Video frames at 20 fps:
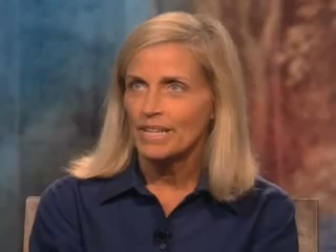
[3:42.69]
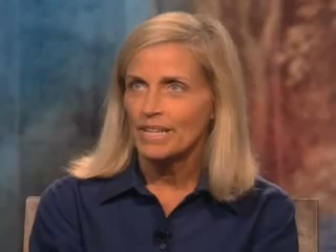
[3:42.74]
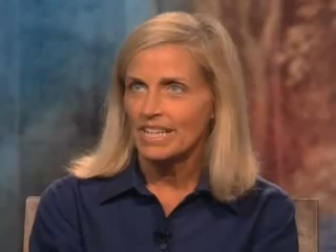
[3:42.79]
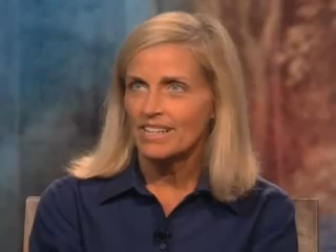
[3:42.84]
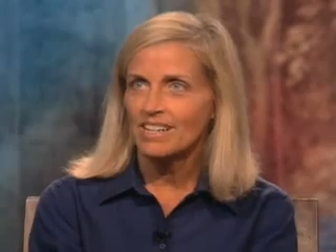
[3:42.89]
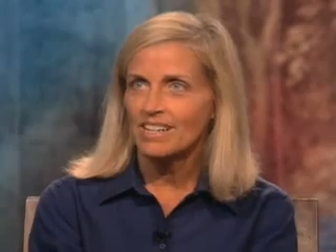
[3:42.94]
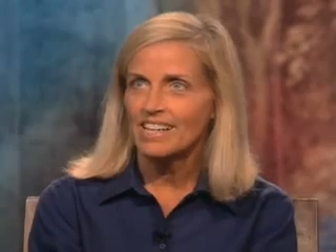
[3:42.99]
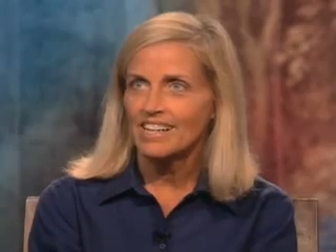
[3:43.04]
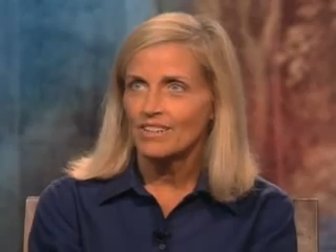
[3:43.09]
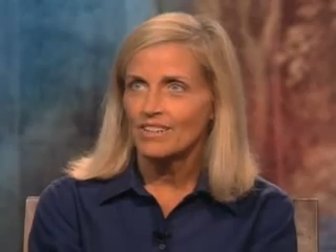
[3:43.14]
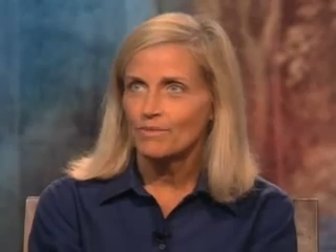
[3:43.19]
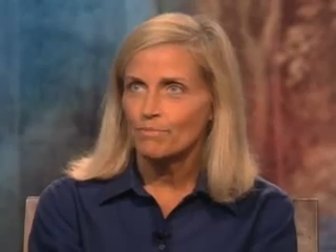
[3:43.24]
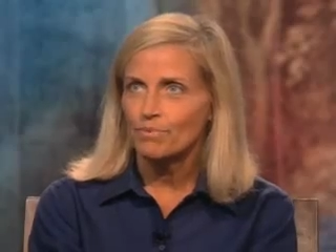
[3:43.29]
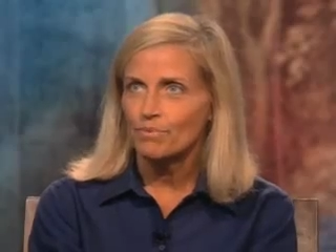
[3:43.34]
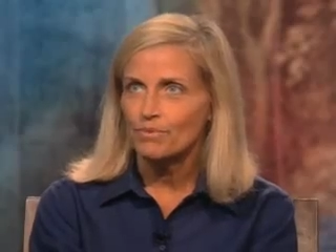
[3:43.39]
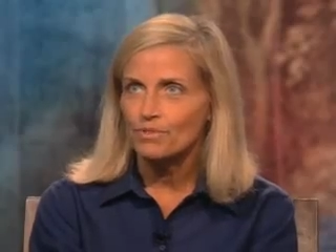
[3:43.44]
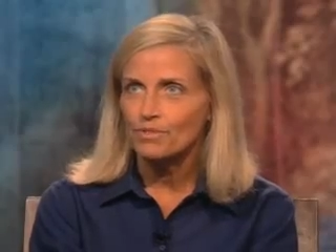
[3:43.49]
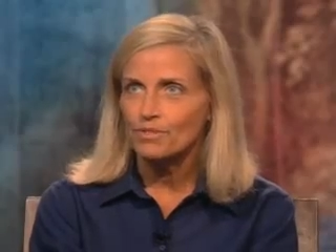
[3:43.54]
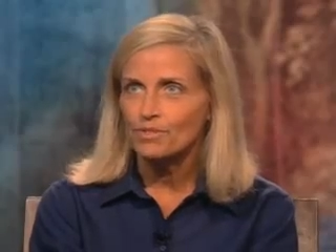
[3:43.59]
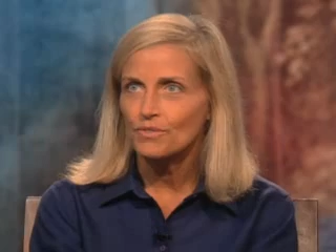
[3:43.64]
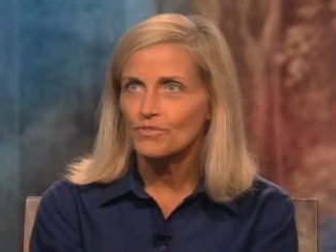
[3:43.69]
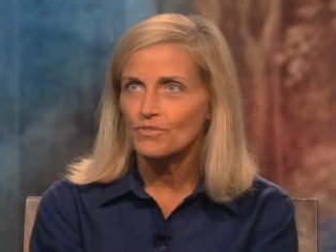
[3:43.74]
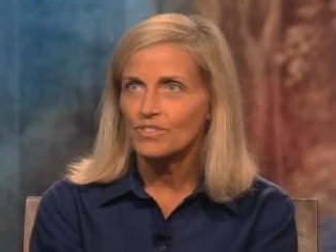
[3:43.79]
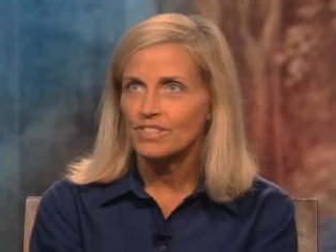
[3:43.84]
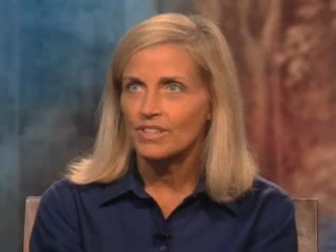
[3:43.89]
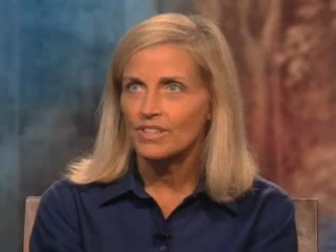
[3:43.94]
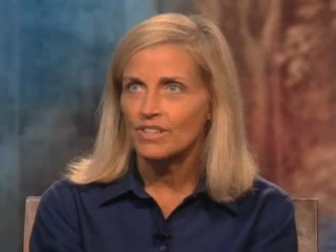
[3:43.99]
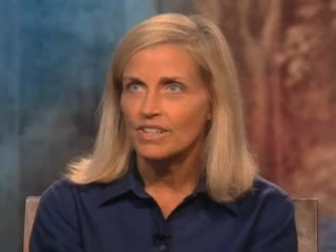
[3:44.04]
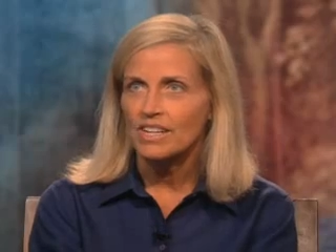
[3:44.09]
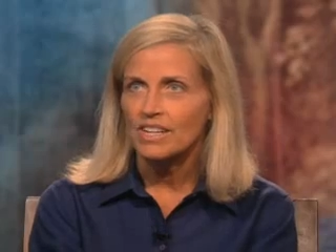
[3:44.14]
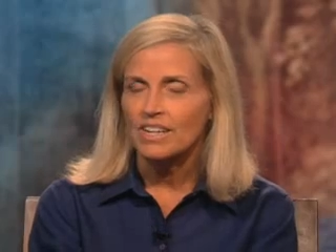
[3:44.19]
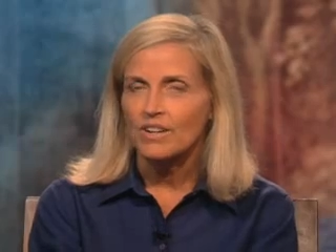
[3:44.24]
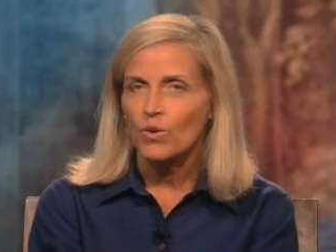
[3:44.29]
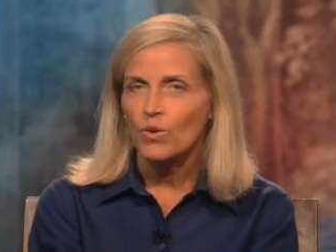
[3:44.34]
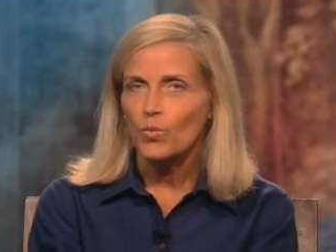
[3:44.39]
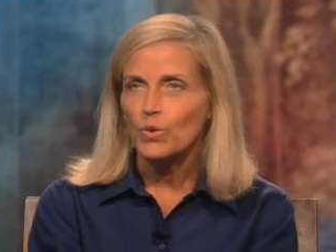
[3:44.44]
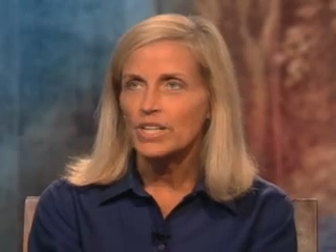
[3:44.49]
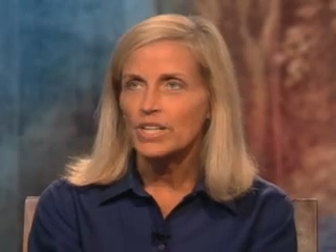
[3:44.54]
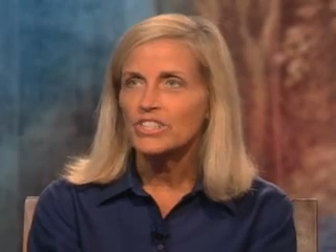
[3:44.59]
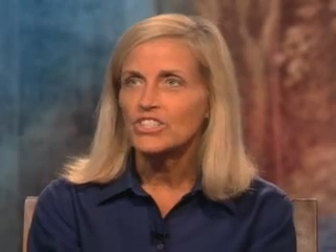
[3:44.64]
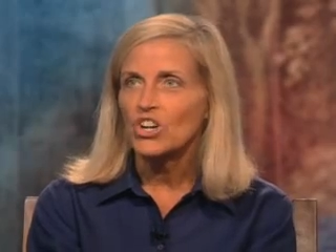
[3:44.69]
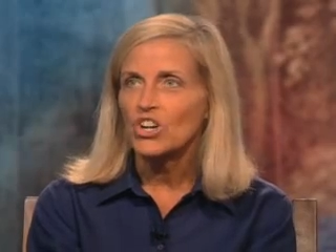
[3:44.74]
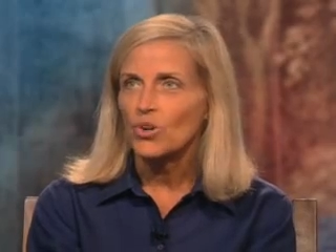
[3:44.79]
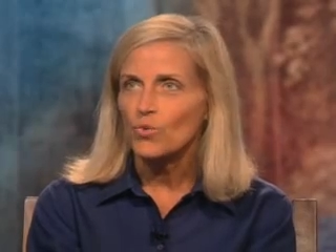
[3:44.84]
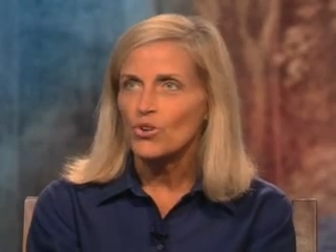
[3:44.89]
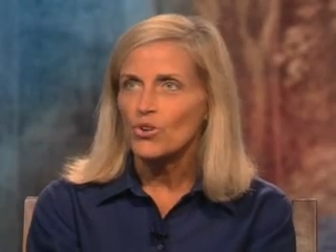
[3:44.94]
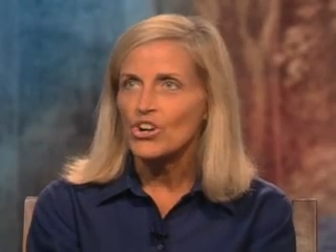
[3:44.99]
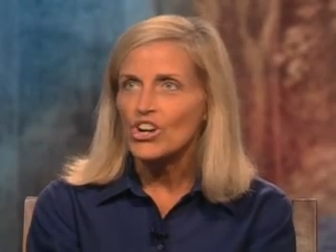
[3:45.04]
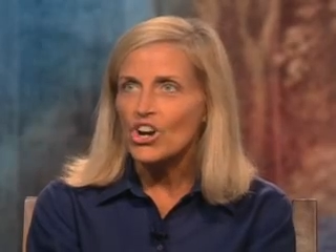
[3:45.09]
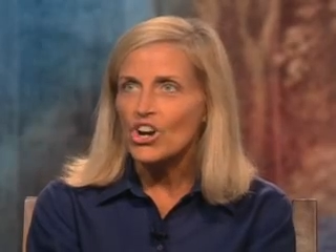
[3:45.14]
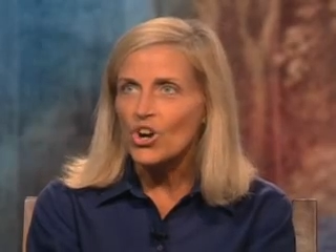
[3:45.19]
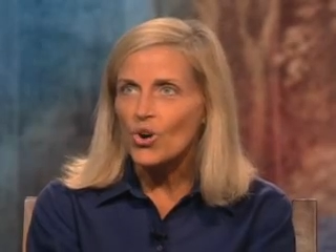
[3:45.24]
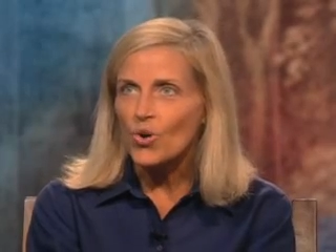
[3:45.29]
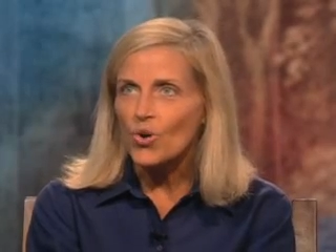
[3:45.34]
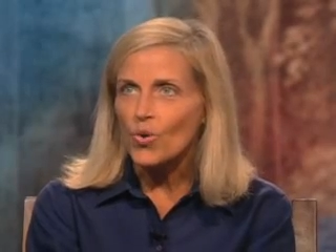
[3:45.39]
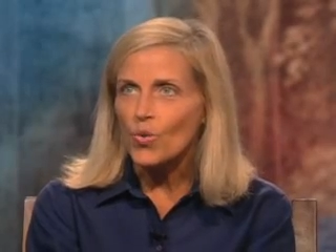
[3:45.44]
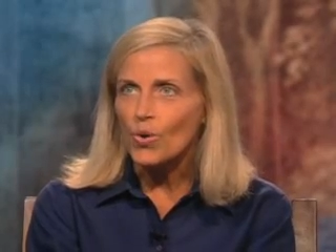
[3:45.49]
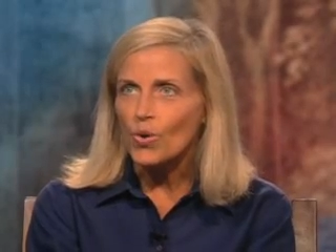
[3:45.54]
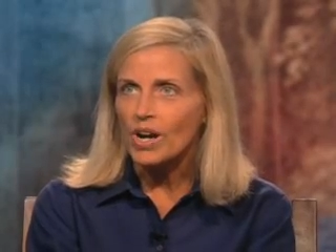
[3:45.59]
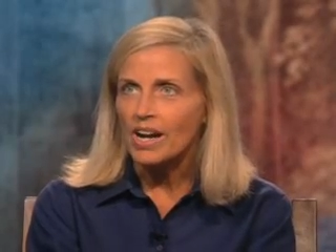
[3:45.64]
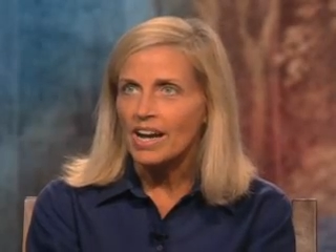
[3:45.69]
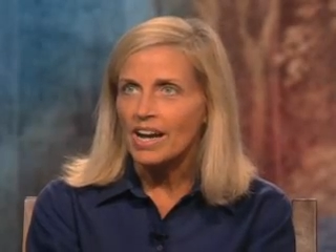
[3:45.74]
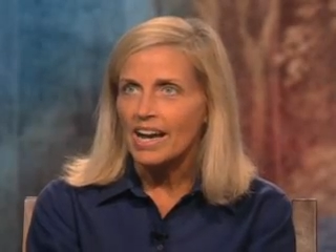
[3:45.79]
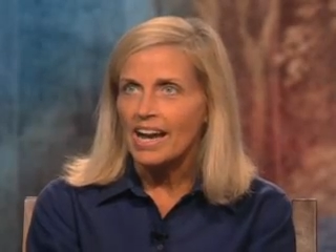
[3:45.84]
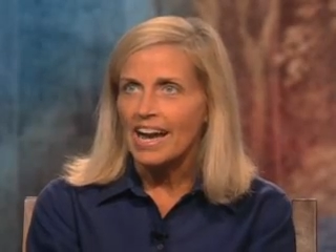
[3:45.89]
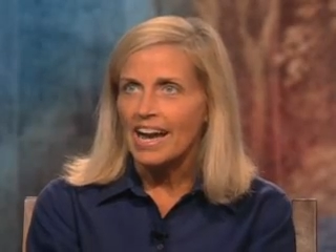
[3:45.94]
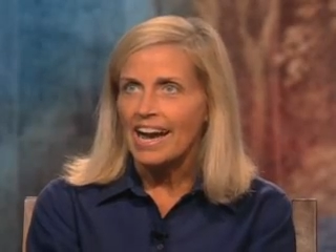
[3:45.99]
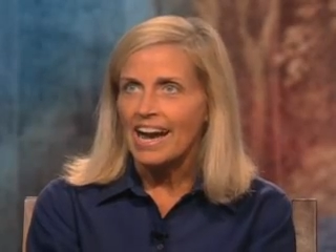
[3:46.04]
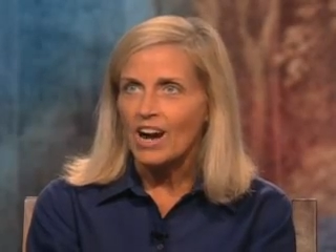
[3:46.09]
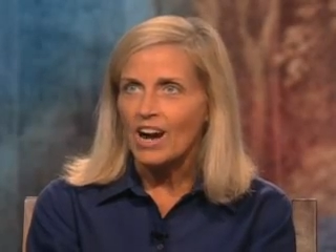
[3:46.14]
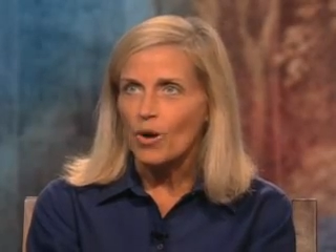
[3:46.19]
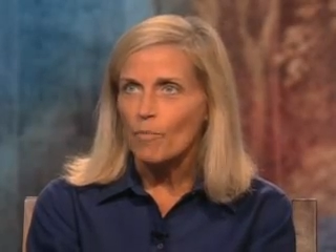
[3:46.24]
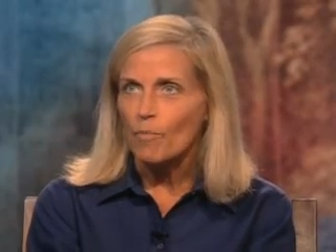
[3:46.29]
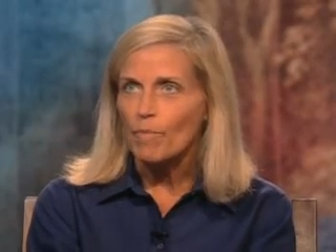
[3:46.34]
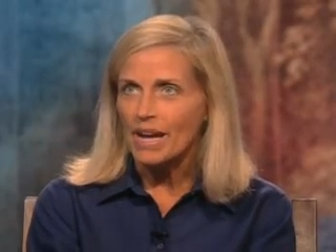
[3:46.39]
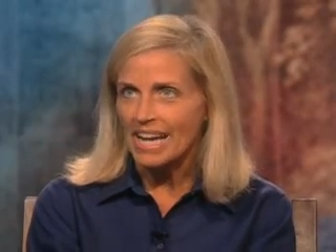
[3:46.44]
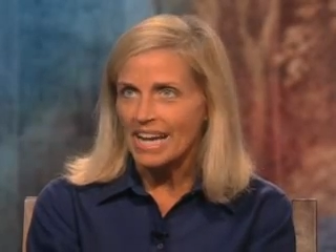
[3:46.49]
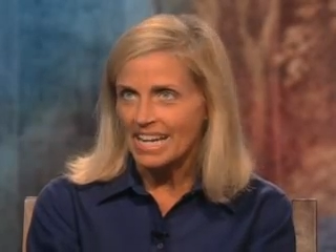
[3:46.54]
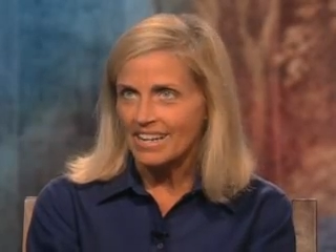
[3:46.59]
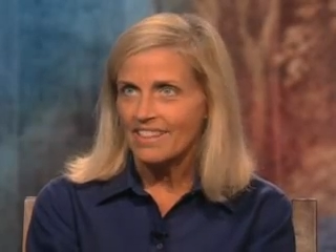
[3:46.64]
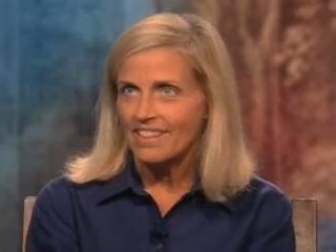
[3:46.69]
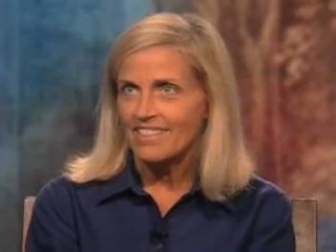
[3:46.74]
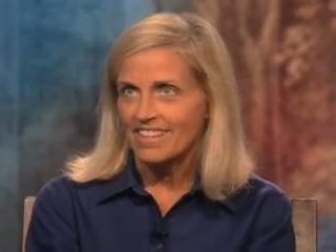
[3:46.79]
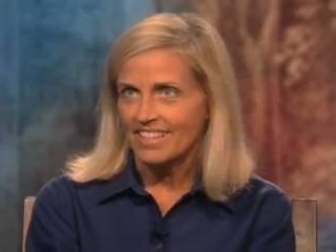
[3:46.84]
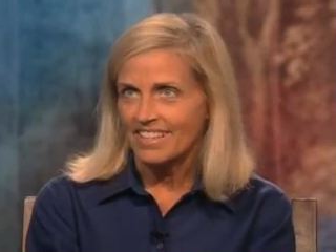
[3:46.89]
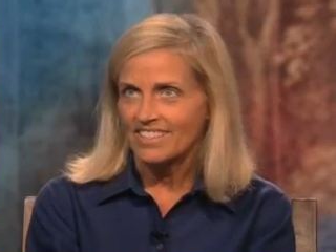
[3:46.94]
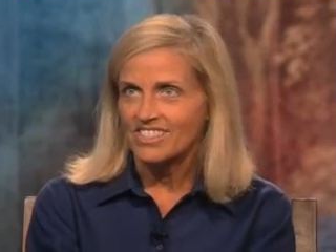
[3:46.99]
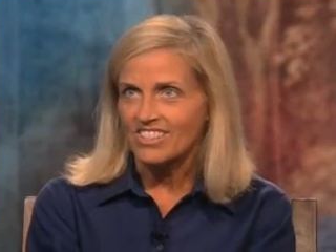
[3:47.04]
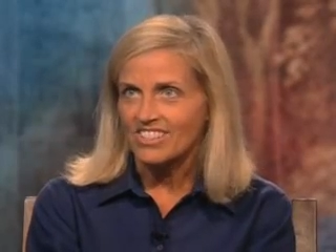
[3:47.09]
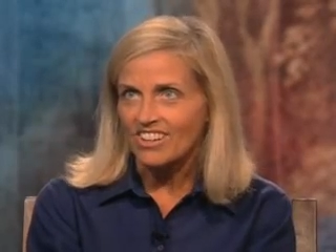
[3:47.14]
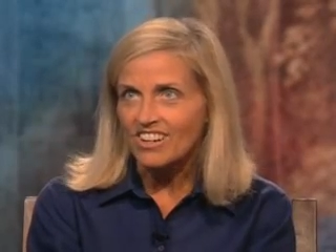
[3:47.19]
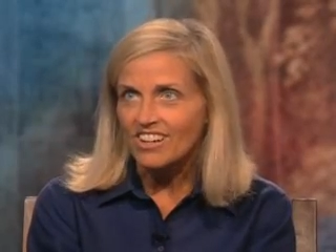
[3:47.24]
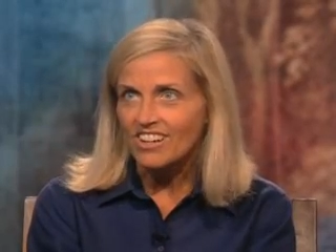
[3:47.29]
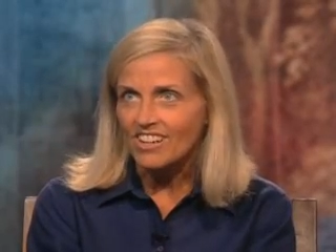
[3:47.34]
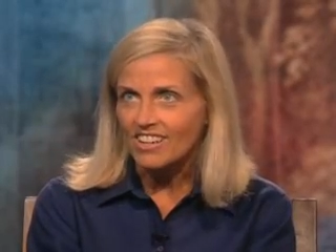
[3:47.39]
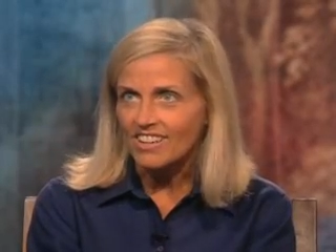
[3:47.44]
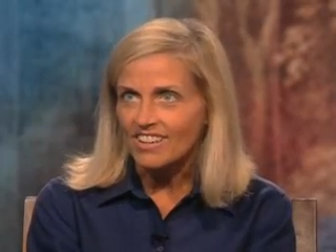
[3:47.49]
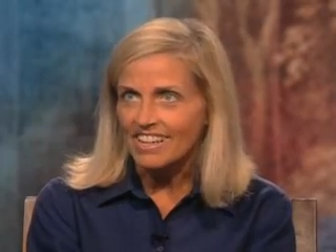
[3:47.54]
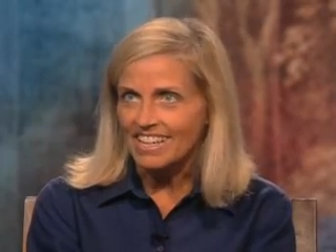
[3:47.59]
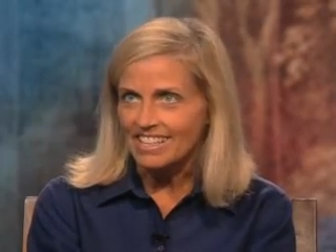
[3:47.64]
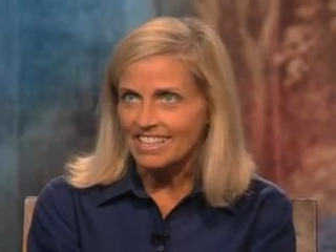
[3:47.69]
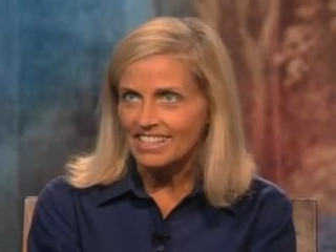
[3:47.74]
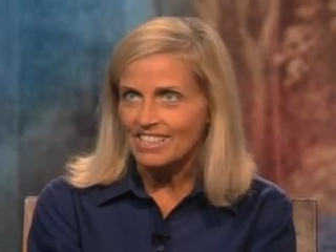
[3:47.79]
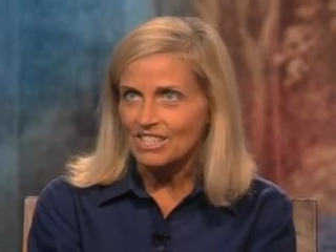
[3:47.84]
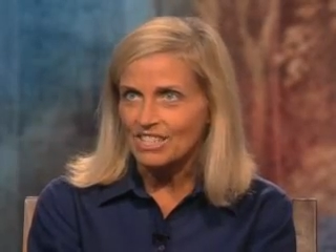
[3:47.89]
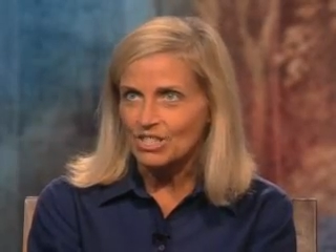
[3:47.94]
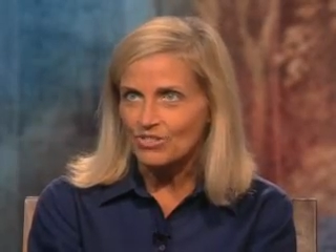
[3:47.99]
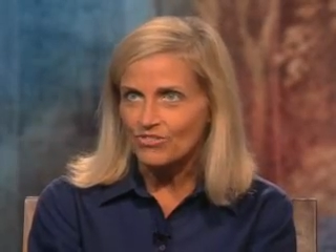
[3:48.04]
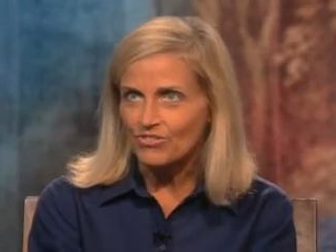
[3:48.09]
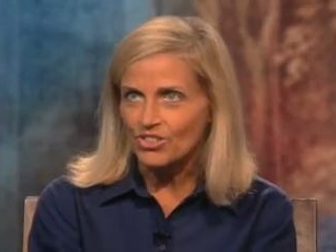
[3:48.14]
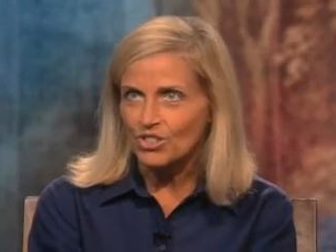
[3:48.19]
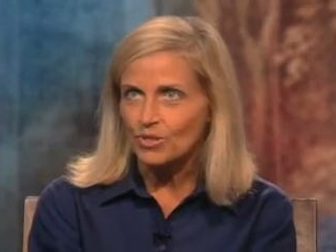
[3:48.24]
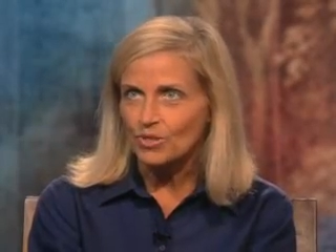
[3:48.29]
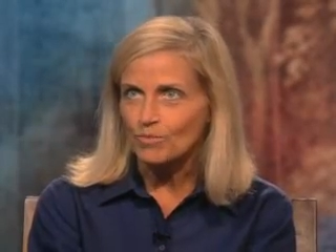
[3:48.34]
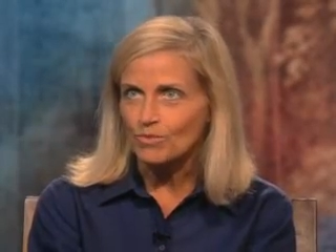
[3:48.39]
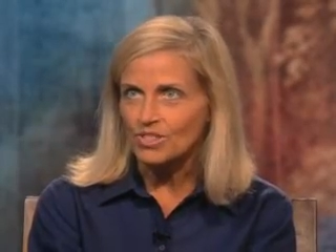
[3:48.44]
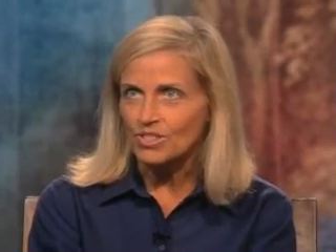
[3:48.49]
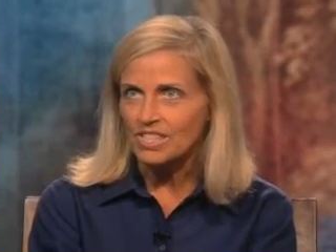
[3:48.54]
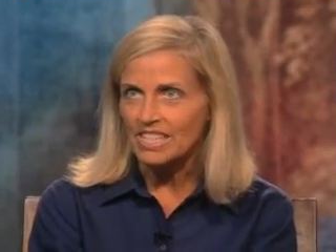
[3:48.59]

bailout proves that we don't know how bad things are at these firms.